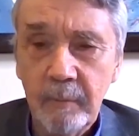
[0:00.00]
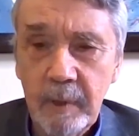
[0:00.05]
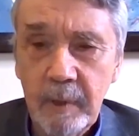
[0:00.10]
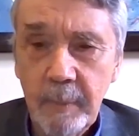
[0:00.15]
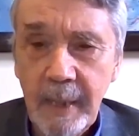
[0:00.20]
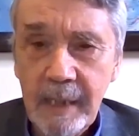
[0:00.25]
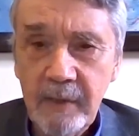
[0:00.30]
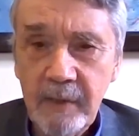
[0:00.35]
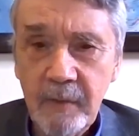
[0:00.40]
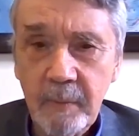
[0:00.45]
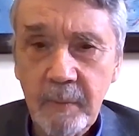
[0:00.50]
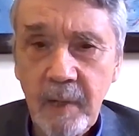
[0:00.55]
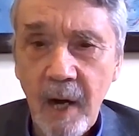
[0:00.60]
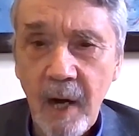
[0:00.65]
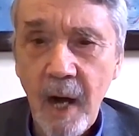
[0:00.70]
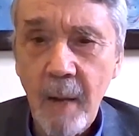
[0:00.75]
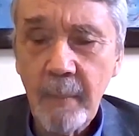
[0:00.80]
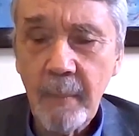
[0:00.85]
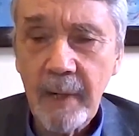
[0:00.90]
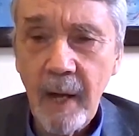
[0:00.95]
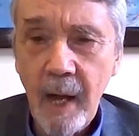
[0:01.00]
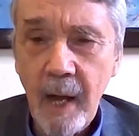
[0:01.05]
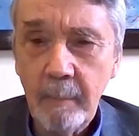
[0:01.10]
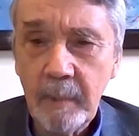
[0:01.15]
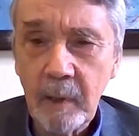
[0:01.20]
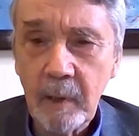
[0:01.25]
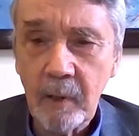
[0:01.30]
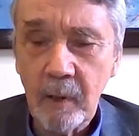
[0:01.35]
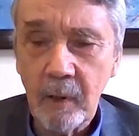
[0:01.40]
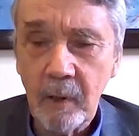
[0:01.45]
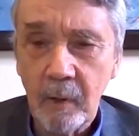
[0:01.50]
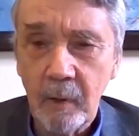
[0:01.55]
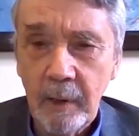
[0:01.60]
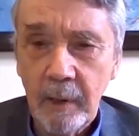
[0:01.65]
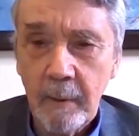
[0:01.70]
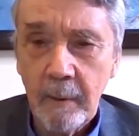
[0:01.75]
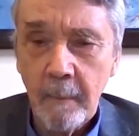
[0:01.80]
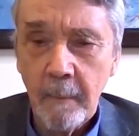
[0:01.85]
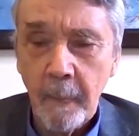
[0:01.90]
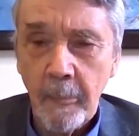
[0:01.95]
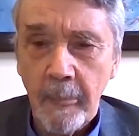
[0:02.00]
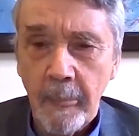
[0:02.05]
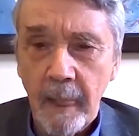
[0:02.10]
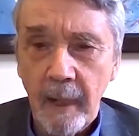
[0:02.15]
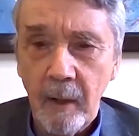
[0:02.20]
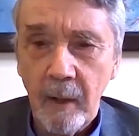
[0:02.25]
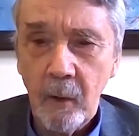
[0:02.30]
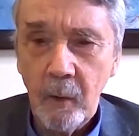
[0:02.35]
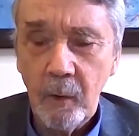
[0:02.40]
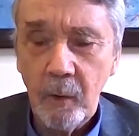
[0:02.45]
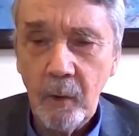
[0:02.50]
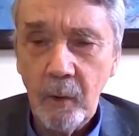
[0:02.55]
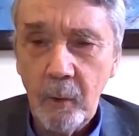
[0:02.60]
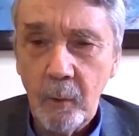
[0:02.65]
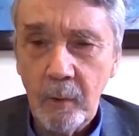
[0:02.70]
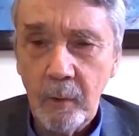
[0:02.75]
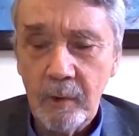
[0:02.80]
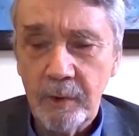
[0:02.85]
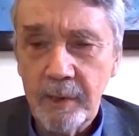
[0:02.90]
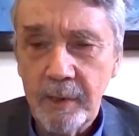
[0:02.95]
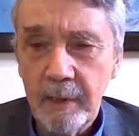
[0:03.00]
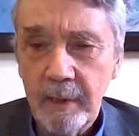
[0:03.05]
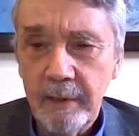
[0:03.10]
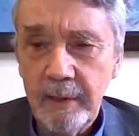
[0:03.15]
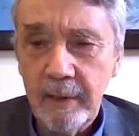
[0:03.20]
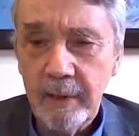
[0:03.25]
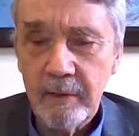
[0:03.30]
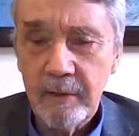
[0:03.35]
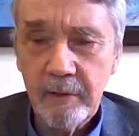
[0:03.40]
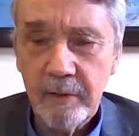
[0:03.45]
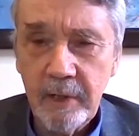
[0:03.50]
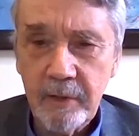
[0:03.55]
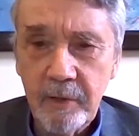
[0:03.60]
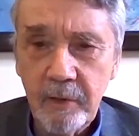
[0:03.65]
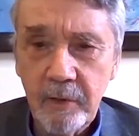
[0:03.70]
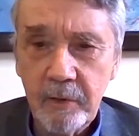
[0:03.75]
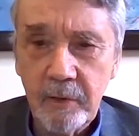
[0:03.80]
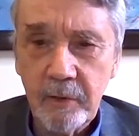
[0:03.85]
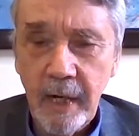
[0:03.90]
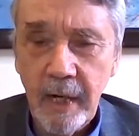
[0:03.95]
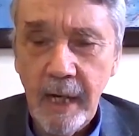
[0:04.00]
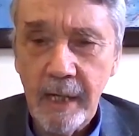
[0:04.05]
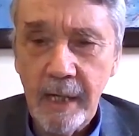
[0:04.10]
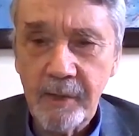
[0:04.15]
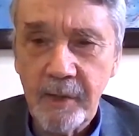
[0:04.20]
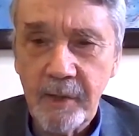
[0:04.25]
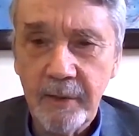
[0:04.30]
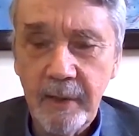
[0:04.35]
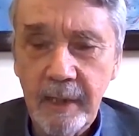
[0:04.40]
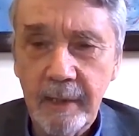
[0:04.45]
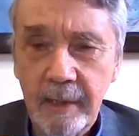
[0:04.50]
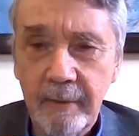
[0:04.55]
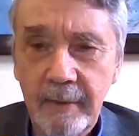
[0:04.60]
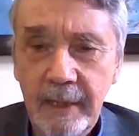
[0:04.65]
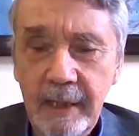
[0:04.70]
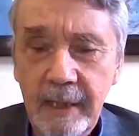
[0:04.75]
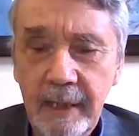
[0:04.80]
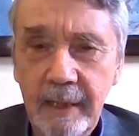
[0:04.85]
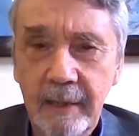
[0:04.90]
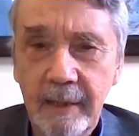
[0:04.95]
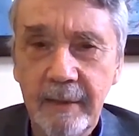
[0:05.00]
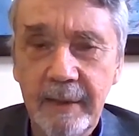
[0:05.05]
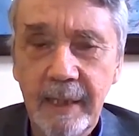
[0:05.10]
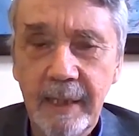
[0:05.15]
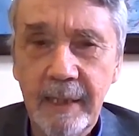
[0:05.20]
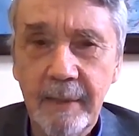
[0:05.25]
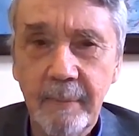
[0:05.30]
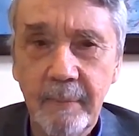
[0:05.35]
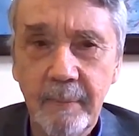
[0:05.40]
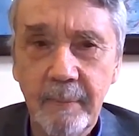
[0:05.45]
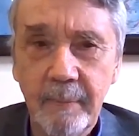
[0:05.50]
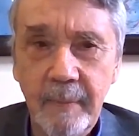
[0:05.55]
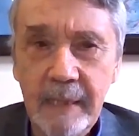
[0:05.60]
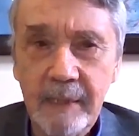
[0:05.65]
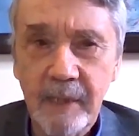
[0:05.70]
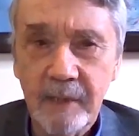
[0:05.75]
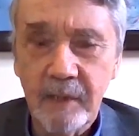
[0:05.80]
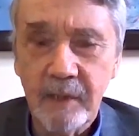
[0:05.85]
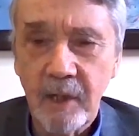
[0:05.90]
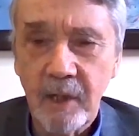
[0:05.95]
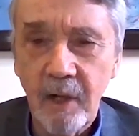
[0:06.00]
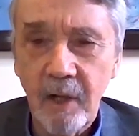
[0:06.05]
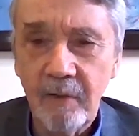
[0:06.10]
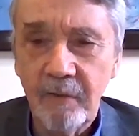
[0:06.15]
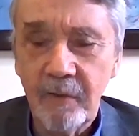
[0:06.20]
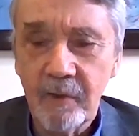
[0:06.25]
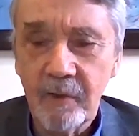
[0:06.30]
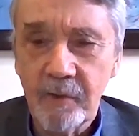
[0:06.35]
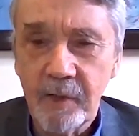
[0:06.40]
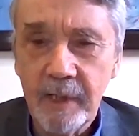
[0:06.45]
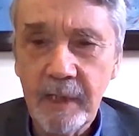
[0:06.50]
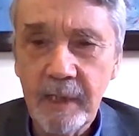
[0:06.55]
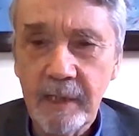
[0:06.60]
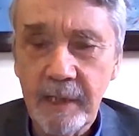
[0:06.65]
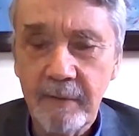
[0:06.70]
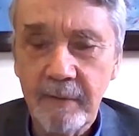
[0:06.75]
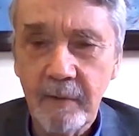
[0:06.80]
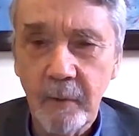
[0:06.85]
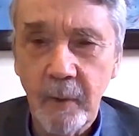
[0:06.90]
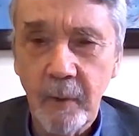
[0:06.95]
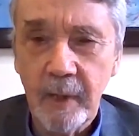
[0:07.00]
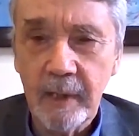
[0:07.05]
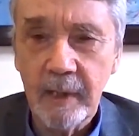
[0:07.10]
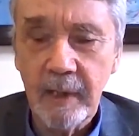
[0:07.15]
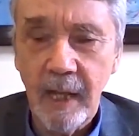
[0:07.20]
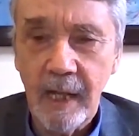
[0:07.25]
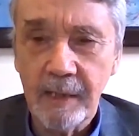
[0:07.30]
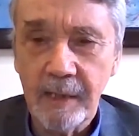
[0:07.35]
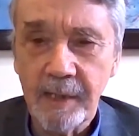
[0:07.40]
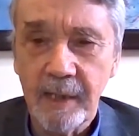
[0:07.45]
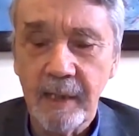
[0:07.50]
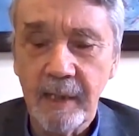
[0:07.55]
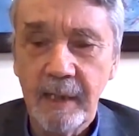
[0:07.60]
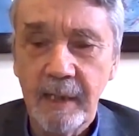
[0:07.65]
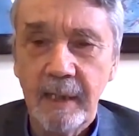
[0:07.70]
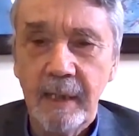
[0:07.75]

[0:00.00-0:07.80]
Tibetans from Kham and Amdo who were still in their traditional dress, and they made such colorful scenes everywhere in Lhasa.